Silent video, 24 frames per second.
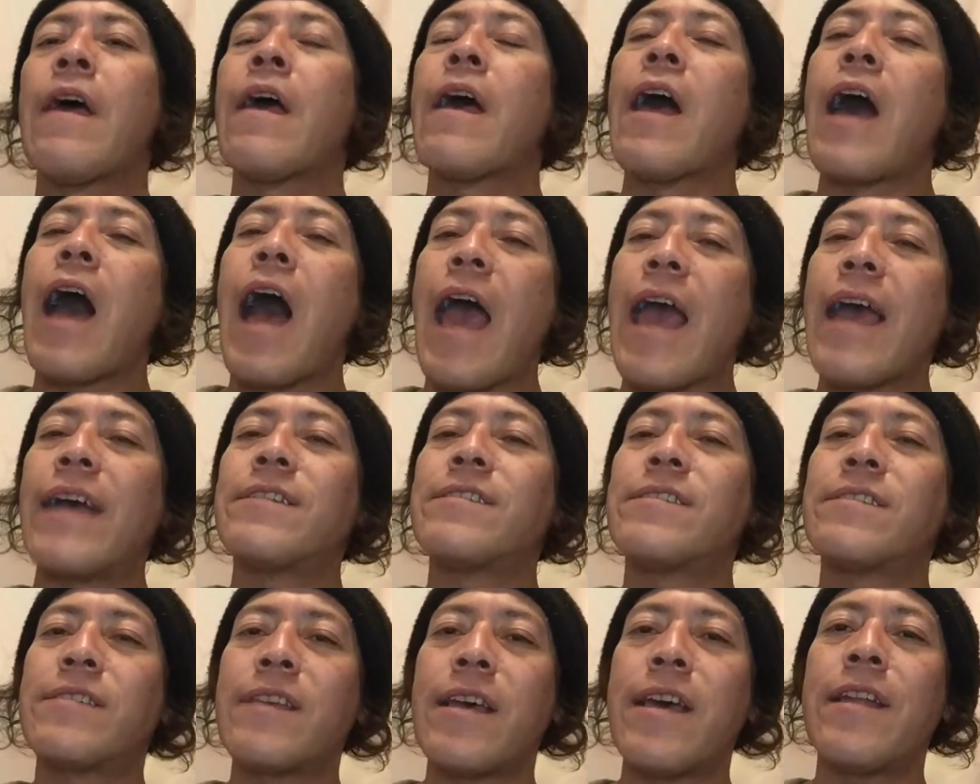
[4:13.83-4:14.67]
I had
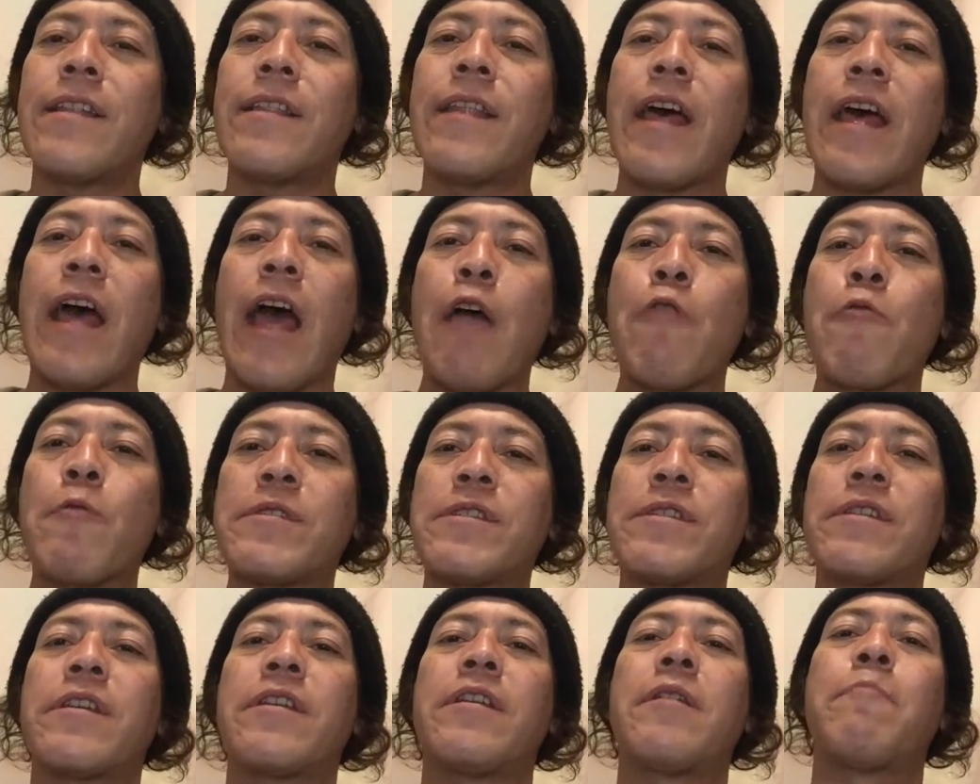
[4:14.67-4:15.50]
said that I
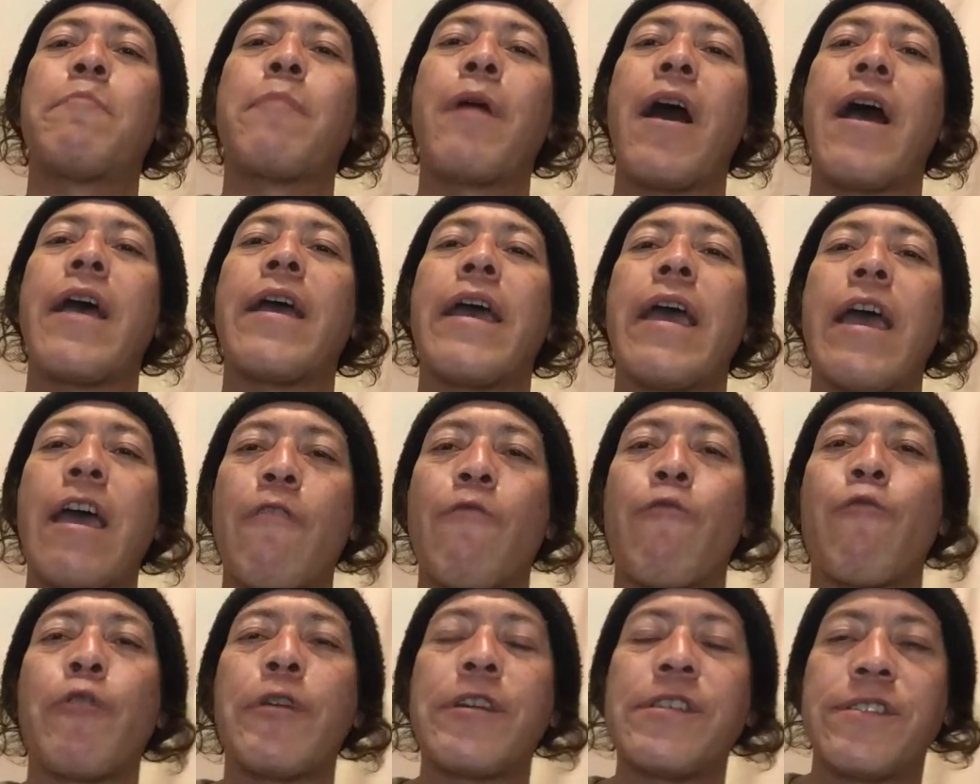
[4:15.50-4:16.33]
wasn't going to buy
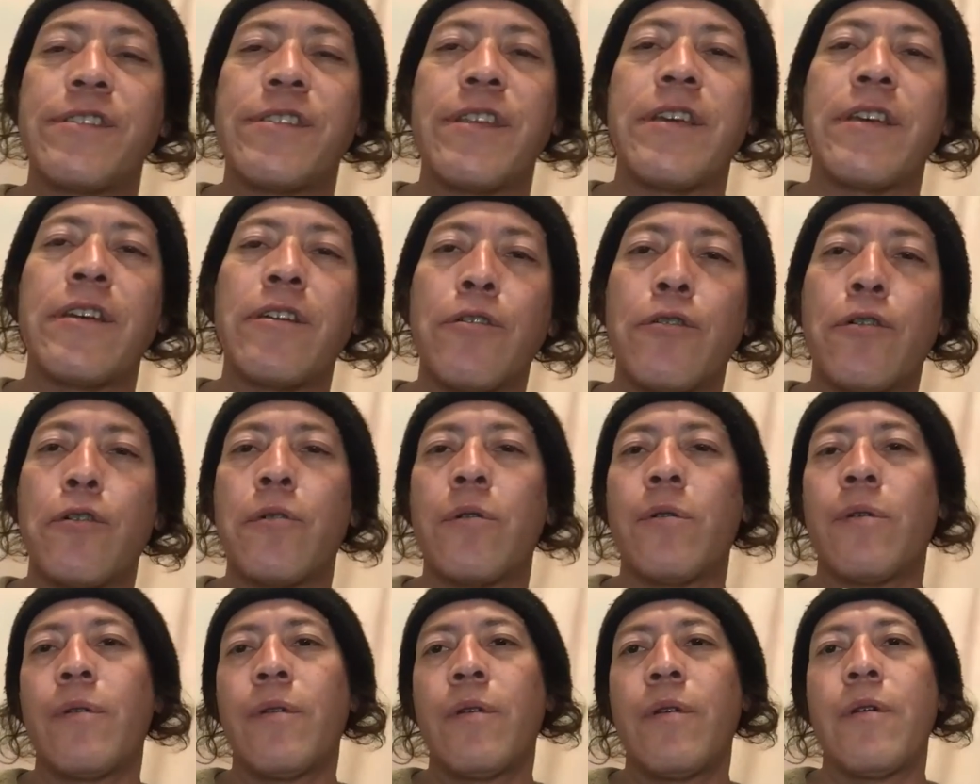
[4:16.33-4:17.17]
every
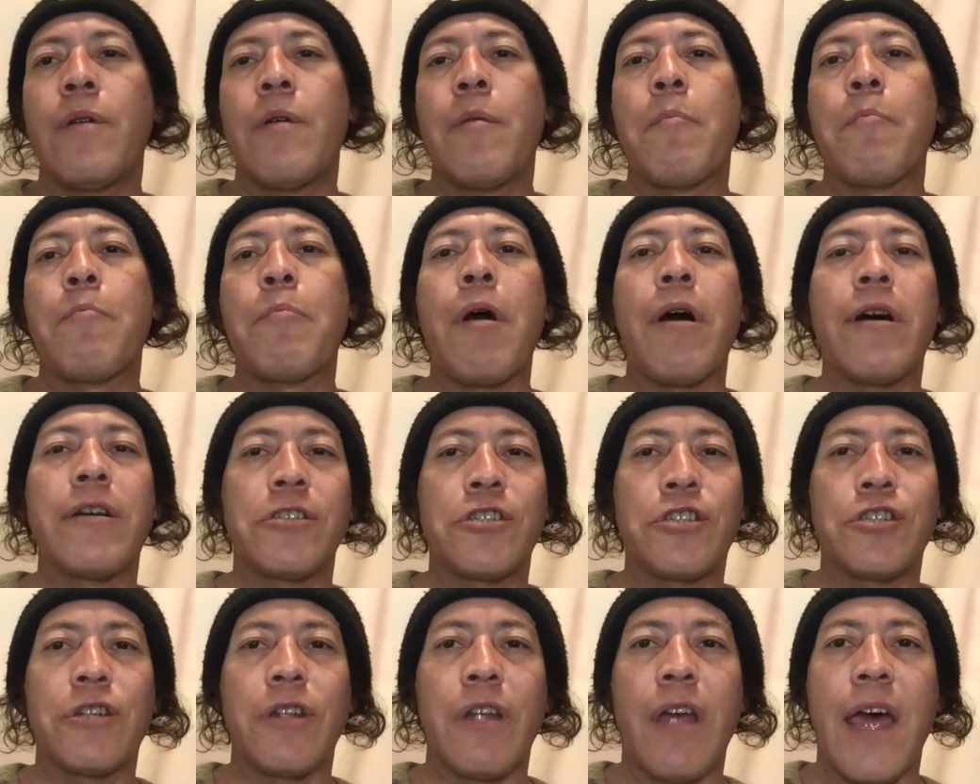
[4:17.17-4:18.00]
single
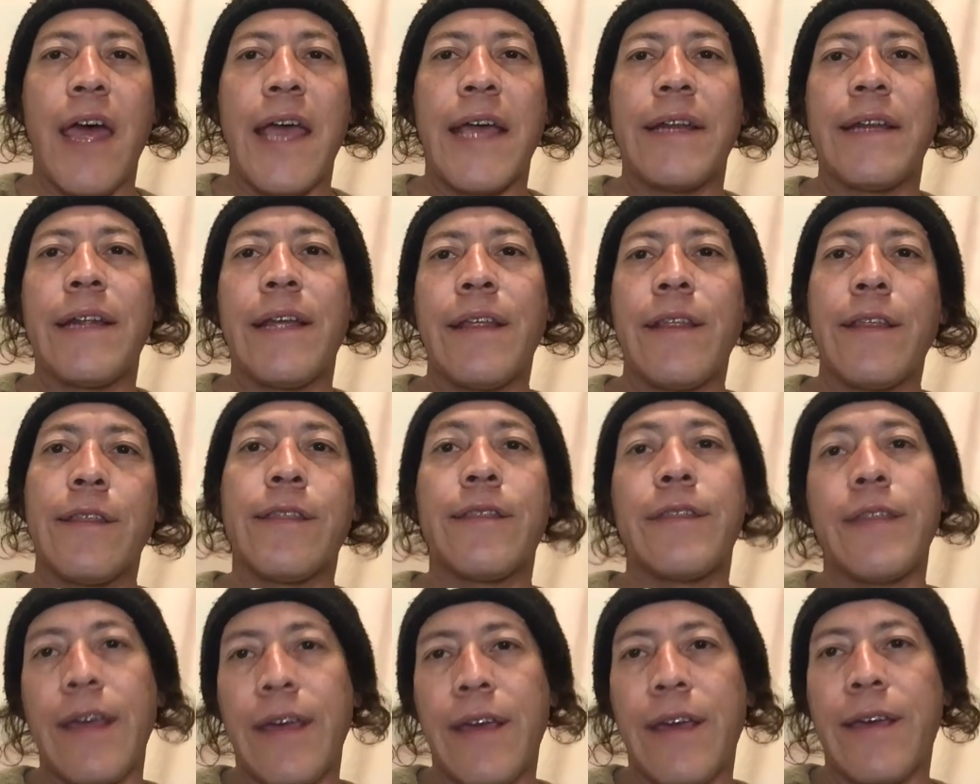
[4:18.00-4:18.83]
Punchline
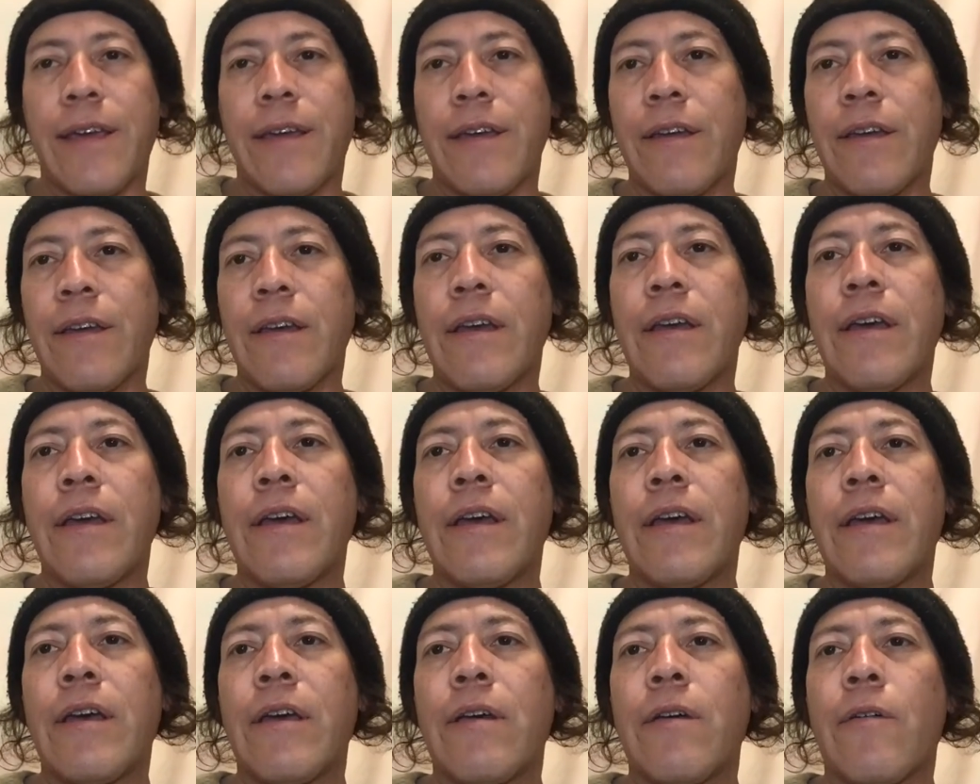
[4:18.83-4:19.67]
thing,
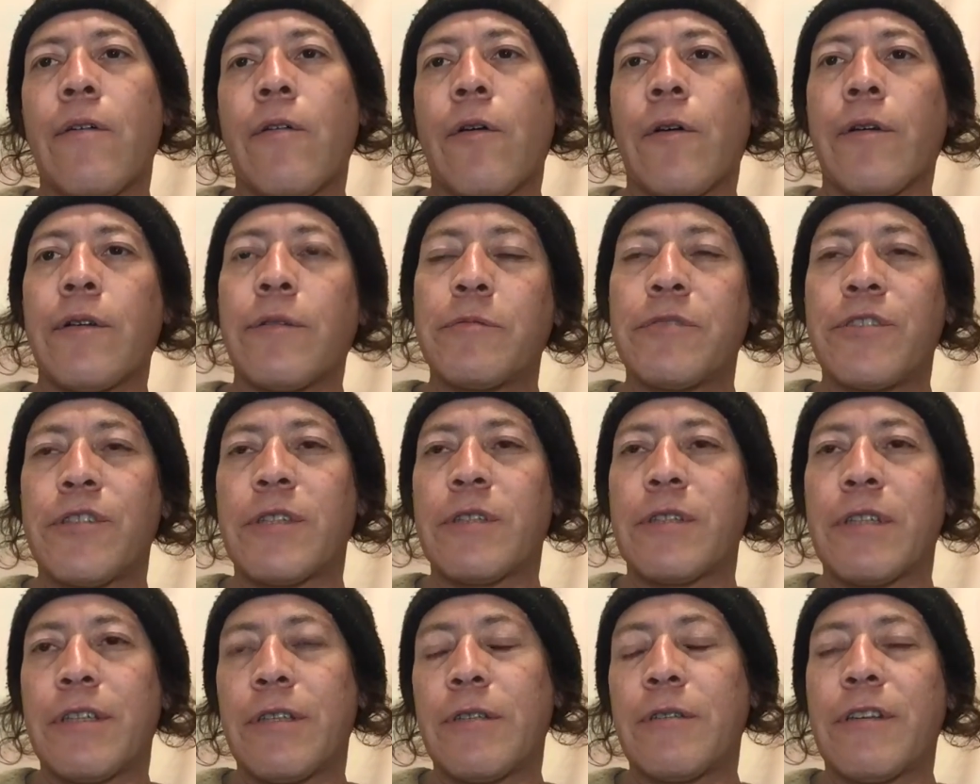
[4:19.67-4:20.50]
or
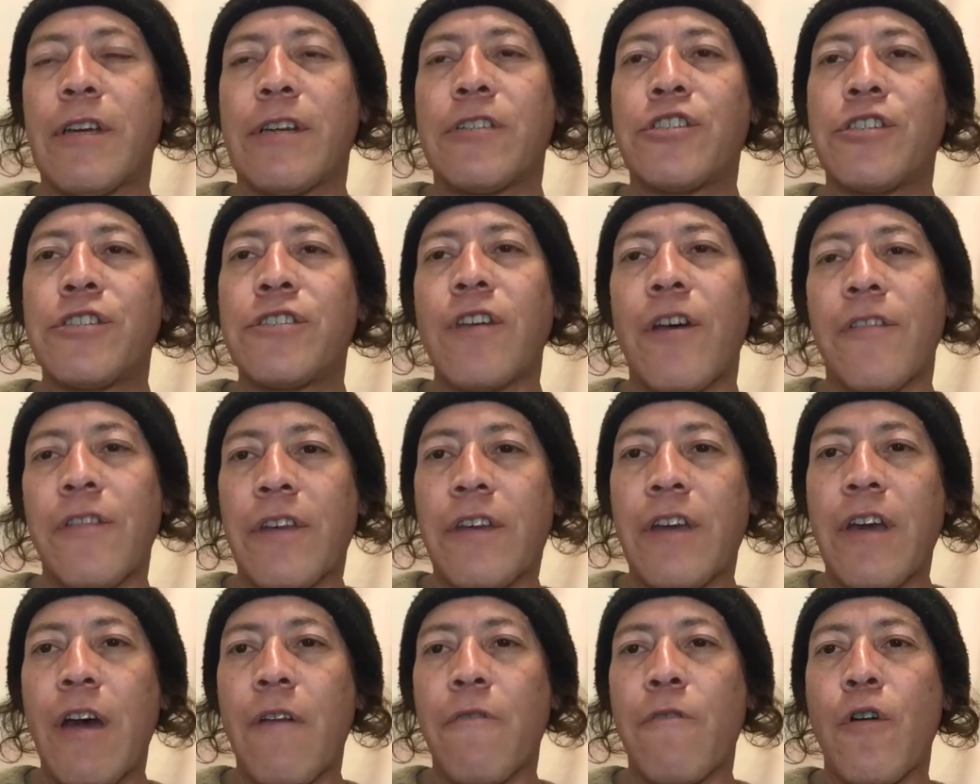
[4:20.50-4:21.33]
just because she's on the
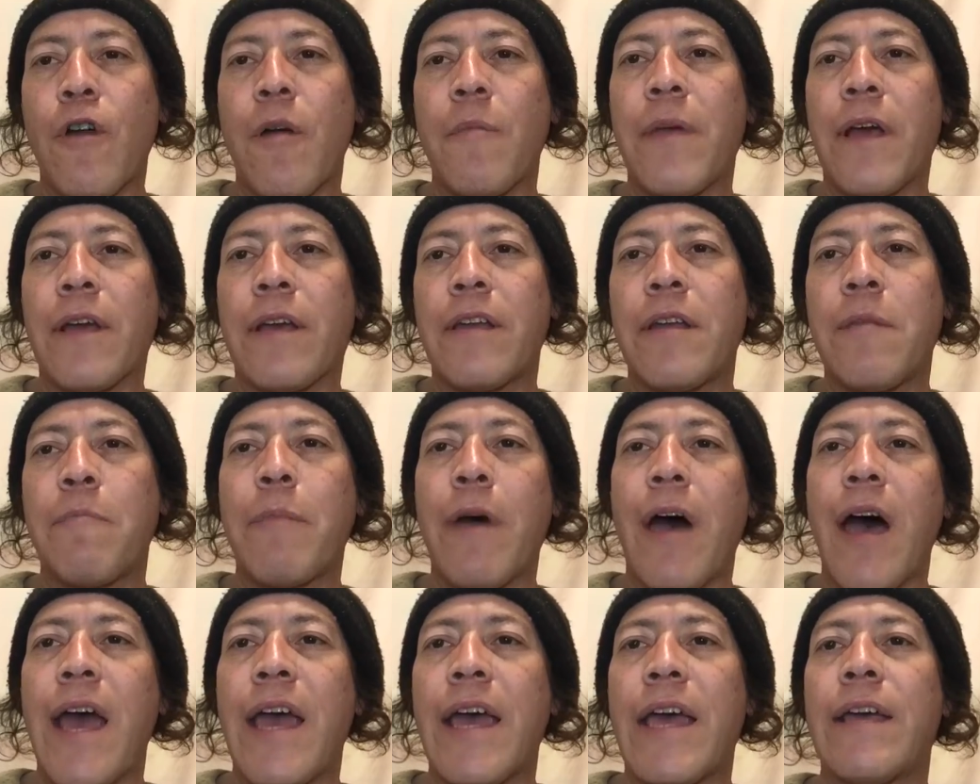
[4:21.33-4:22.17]
cover, I'm not going to
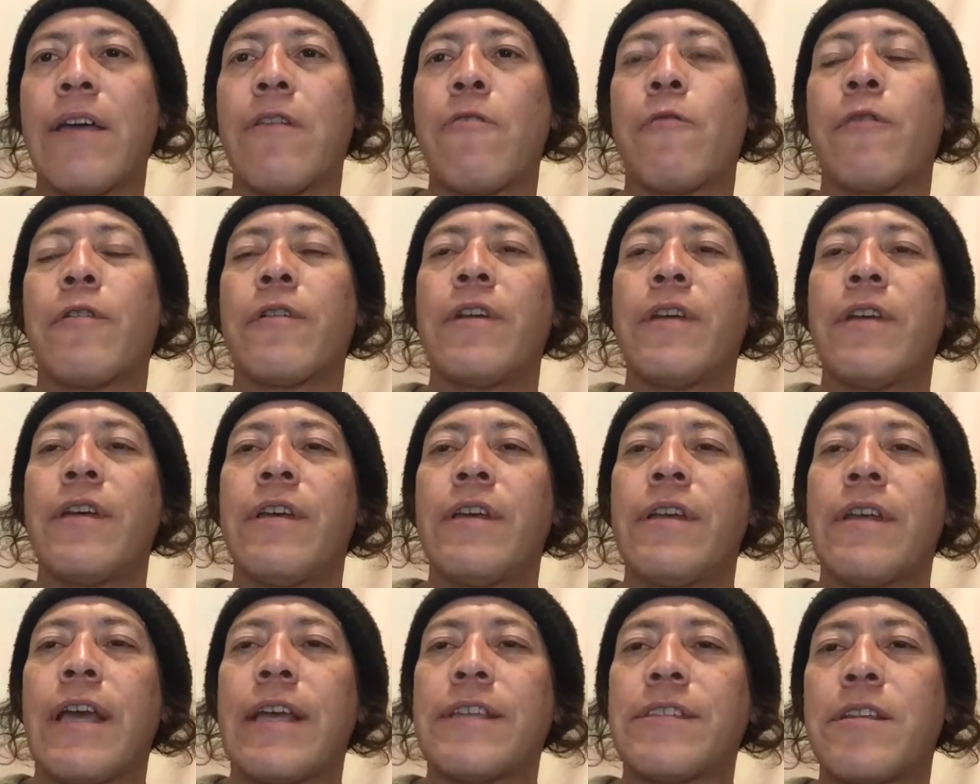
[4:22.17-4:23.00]
buy it. Or
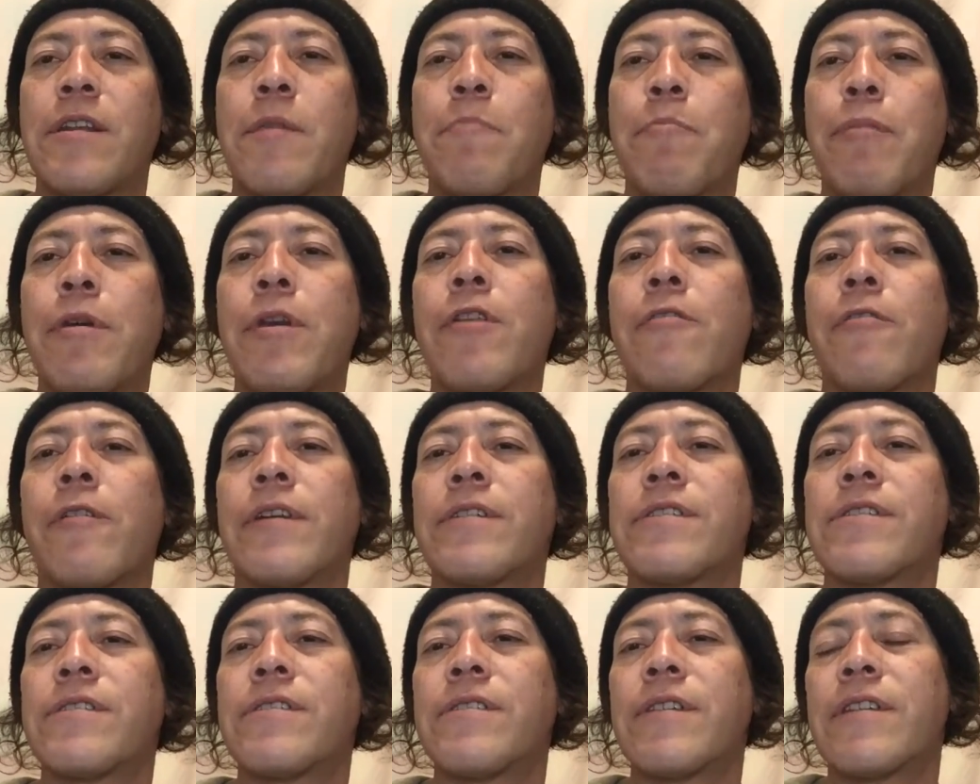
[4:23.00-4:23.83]
it's an
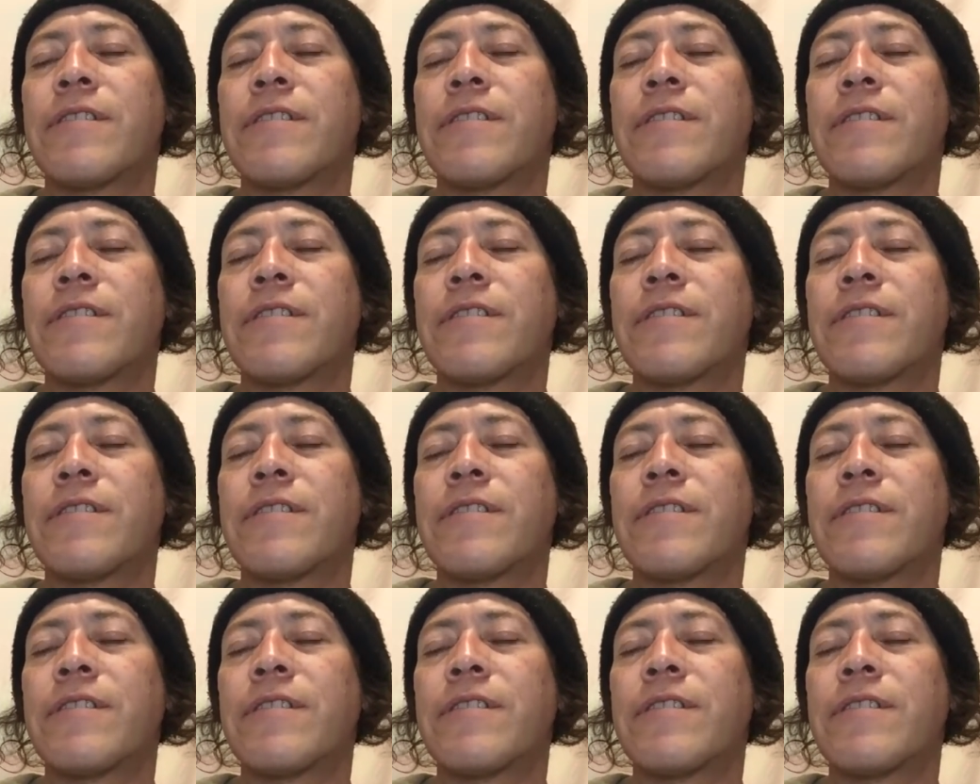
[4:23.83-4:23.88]
appearance.